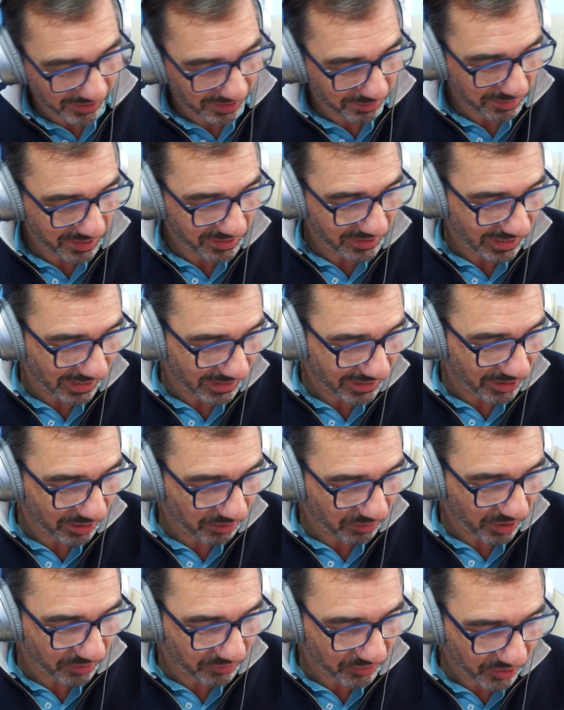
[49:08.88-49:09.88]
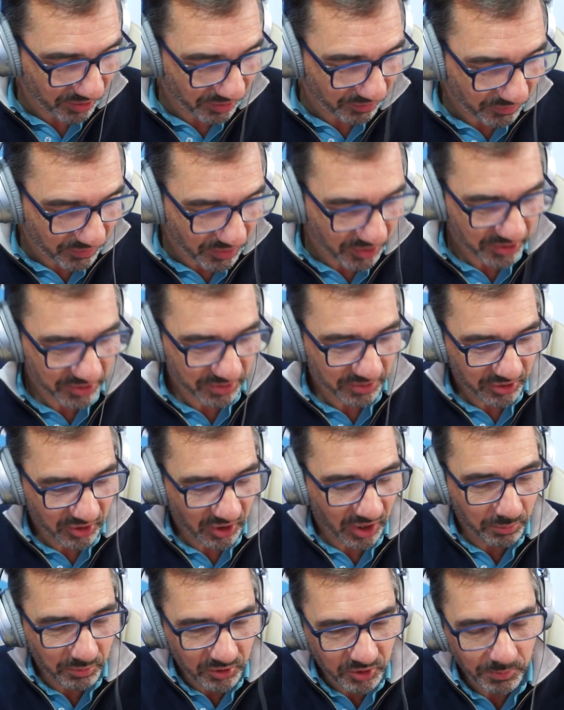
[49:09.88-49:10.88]
And I mean that, you know, right from the first
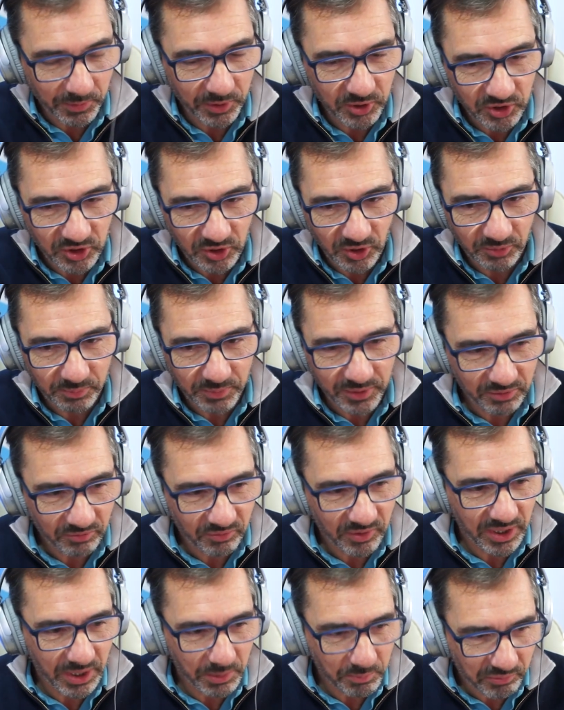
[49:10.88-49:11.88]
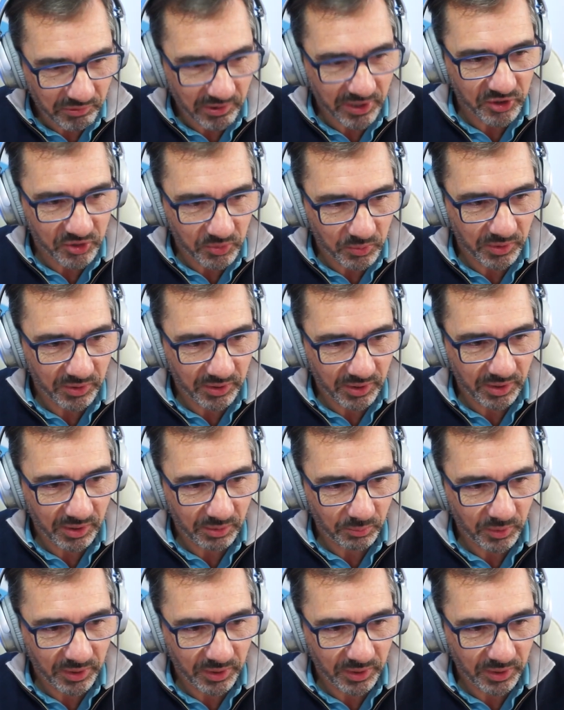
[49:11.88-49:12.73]
time I spoke to you, I've been really impressed with uh,